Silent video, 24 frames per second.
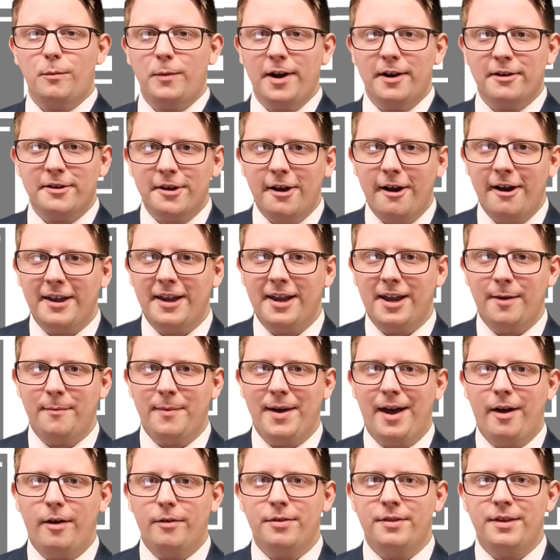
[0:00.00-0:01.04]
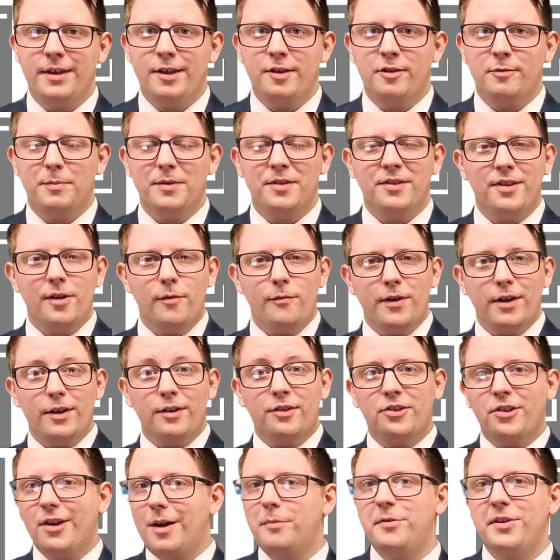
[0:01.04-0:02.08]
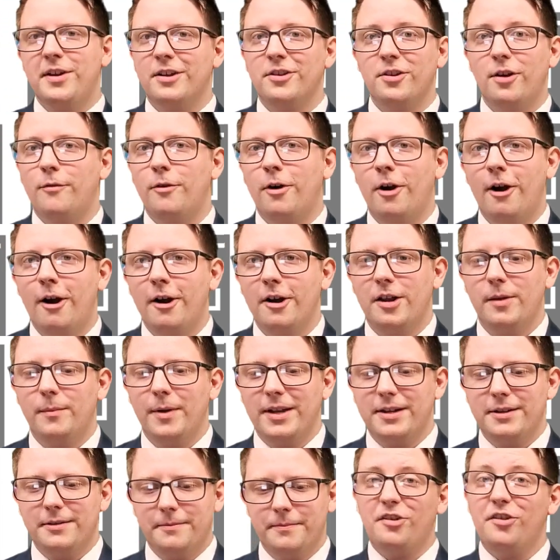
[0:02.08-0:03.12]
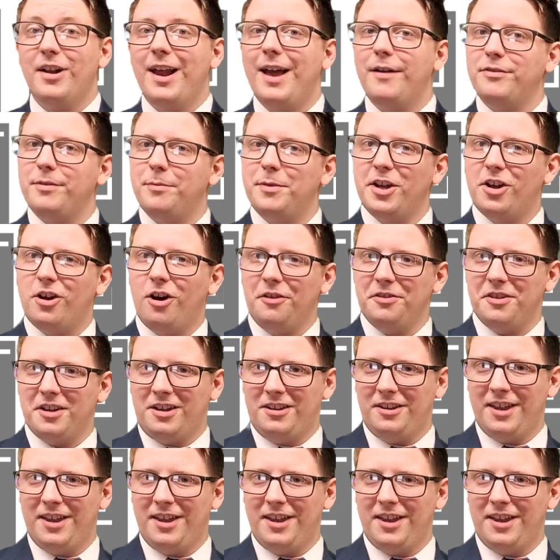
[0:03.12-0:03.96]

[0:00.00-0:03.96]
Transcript: that we are talking about, the specific subject of our argument. Next, you're going to have something called